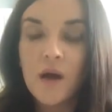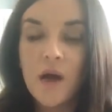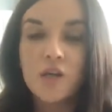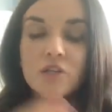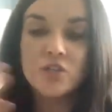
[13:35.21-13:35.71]

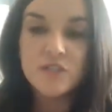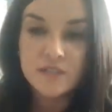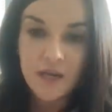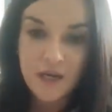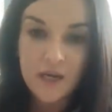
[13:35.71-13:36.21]

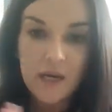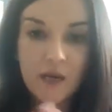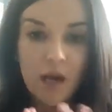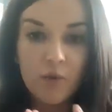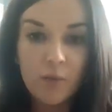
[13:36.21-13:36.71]

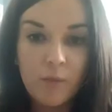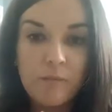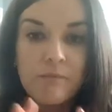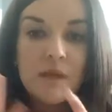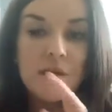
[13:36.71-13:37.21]
understanding
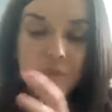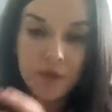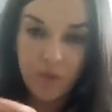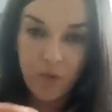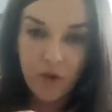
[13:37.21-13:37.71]
and meet
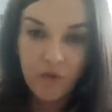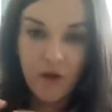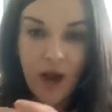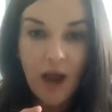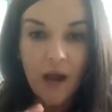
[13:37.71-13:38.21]
people where
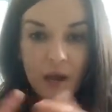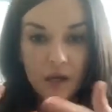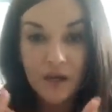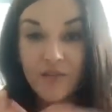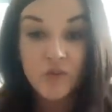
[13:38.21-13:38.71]
they're at
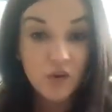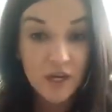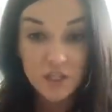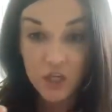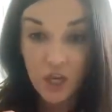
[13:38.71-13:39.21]
and give good
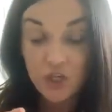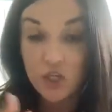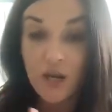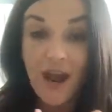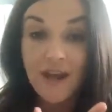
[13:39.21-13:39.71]

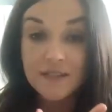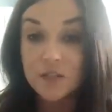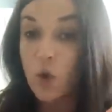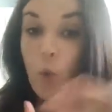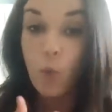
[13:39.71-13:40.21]
education as
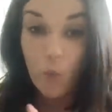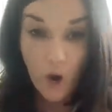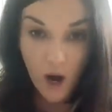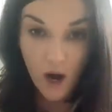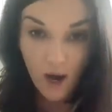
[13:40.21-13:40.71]
to
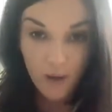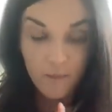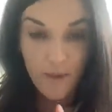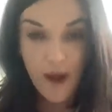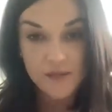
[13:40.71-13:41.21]
why
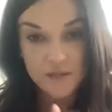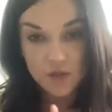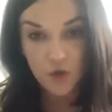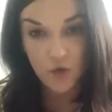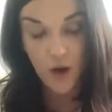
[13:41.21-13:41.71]

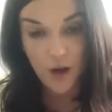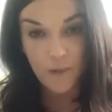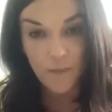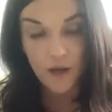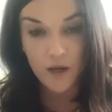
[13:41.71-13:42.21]
masks are
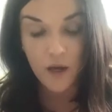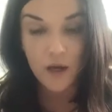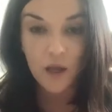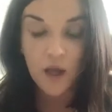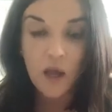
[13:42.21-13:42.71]

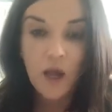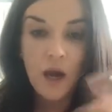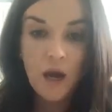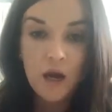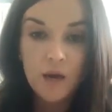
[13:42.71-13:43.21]
recommended
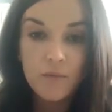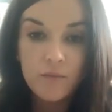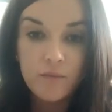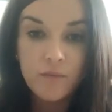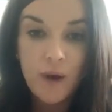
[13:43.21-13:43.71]

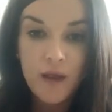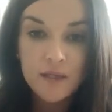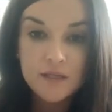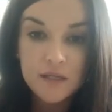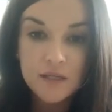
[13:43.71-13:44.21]
by
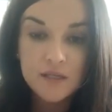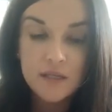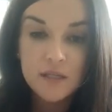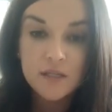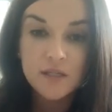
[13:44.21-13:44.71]
the
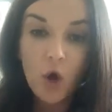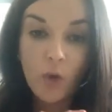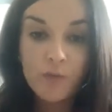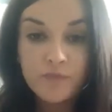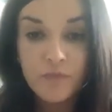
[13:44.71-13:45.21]
CDC.
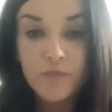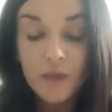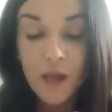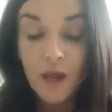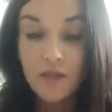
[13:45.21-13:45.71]
So
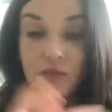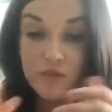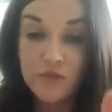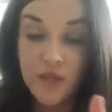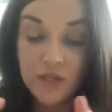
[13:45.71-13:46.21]

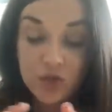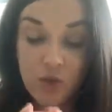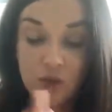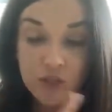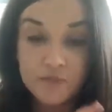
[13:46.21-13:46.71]
to answer your
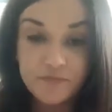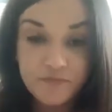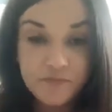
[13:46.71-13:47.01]
question,